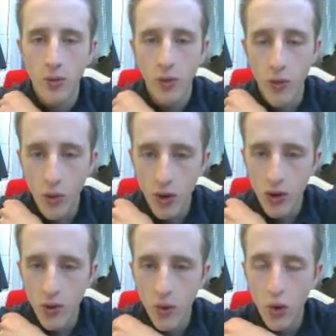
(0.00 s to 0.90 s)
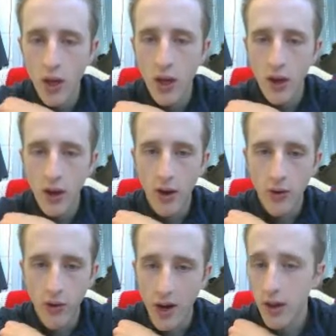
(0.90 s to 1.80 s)
Before you
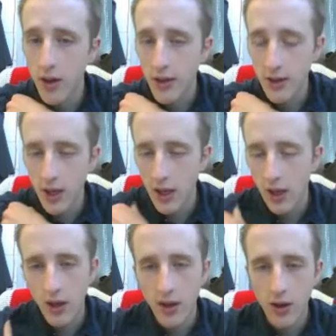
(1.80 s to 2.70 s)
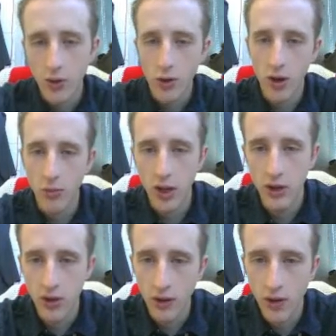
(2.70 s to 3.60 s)
finalize anything, you'll want to make
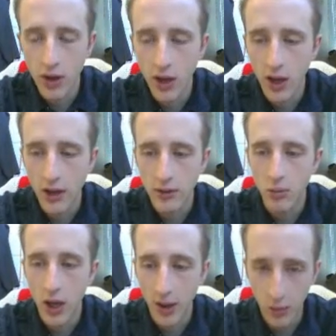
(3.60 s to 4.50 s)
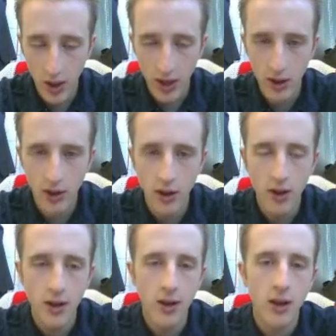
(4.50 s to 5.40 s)
sure everything has made a path.
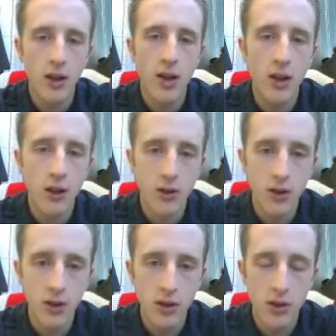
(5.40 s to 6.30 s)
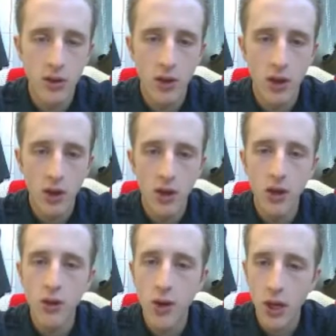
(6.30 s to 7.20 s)
And
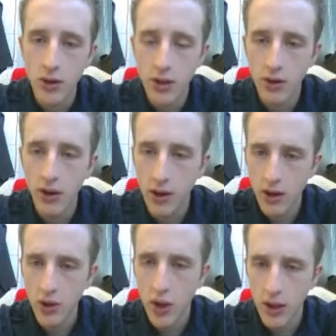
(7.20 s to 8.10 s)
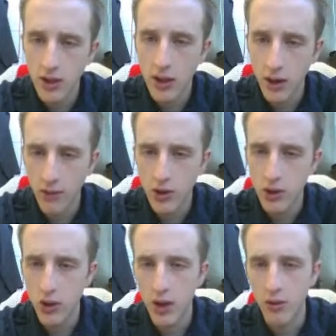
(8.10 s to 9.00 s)
you can still edit things
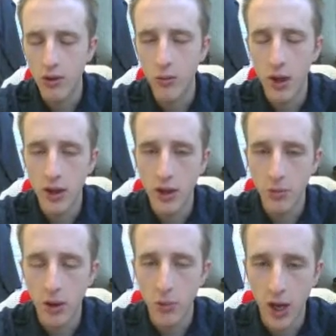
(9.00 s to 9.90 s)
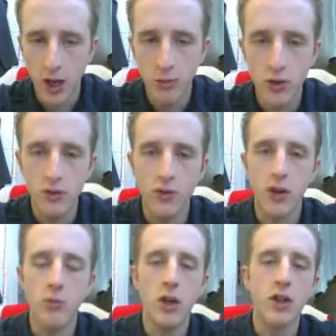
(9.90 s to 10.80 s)
individually if you made them a path, but you've
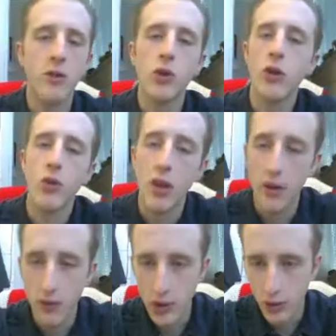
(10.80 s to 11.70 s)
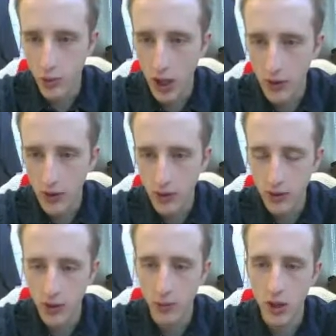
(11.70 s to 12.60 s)
got to make them their own individual path.
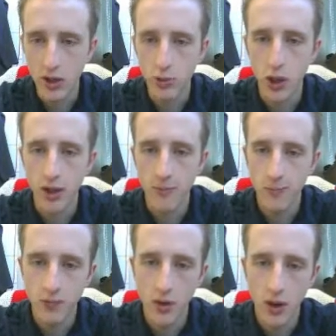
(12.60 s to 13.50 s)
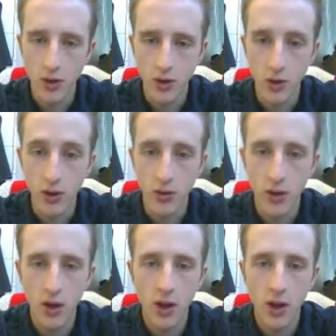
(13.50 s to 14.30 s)
So let me explain, or show you.